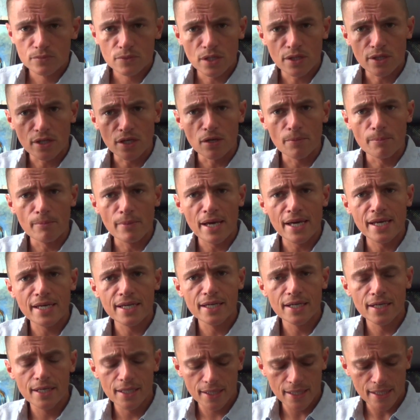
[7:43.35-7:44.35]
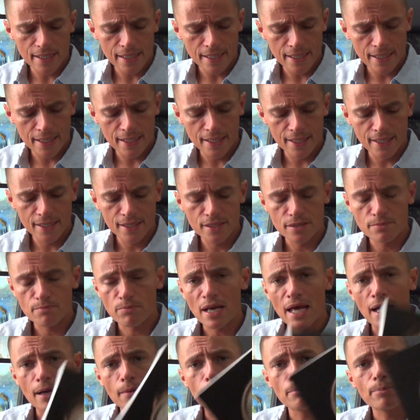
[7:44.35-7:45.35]
I think Omega and
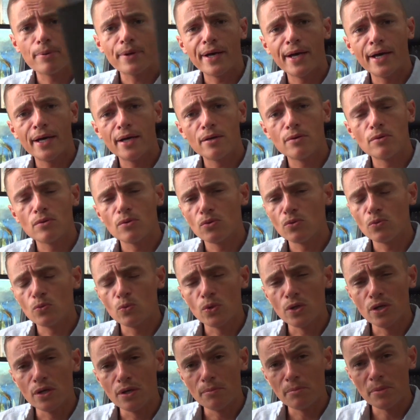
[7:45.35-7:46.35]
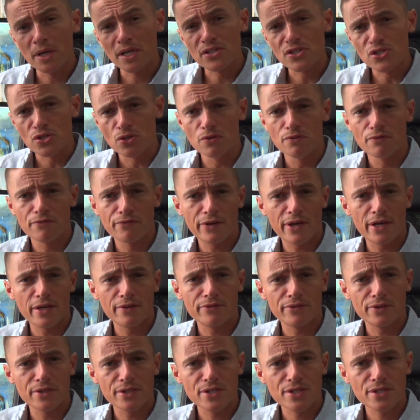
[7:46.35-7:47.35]
Blancpain were my two
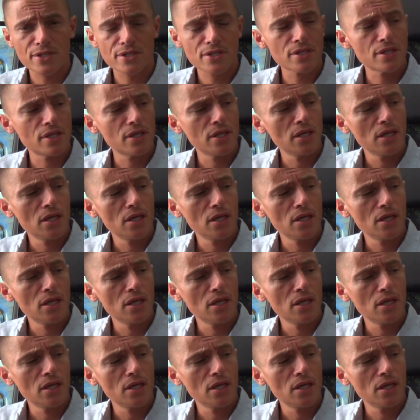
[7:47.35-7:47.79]
favorites.